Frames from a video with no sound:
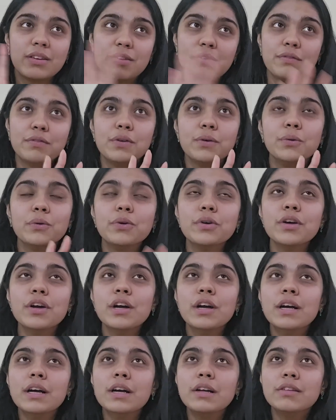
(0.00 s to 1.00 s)
reviewed
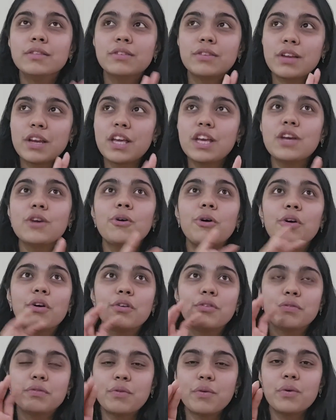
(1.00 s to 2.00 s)
3 or
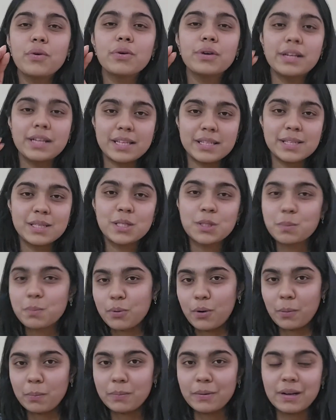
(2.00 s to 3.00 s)
4 tests
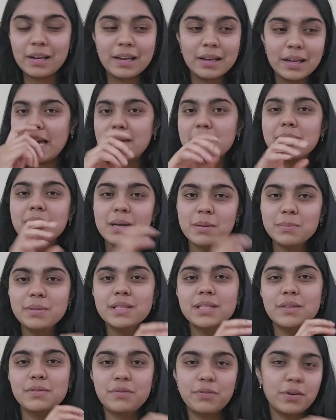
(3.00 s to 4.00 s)
properly.
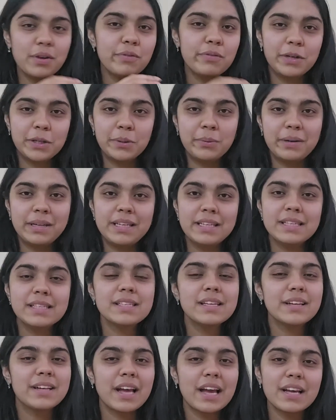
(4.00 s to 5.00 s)
NBMEs and free 120s
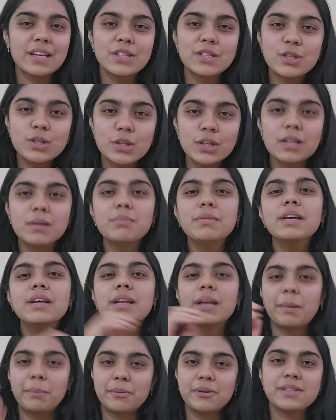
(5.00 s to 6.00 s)
are extremely
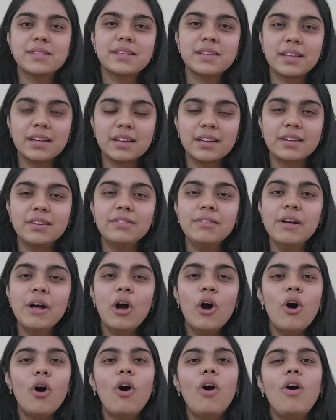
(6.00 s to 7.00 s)
representative
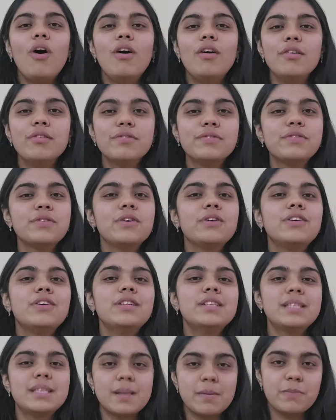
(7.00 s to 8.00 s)
of your
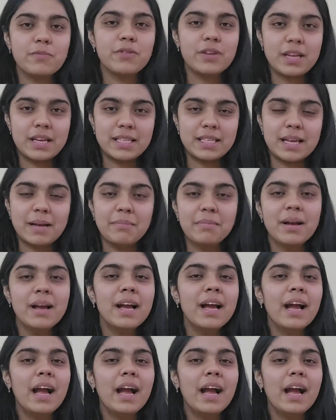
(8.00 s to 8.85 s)
step one exam.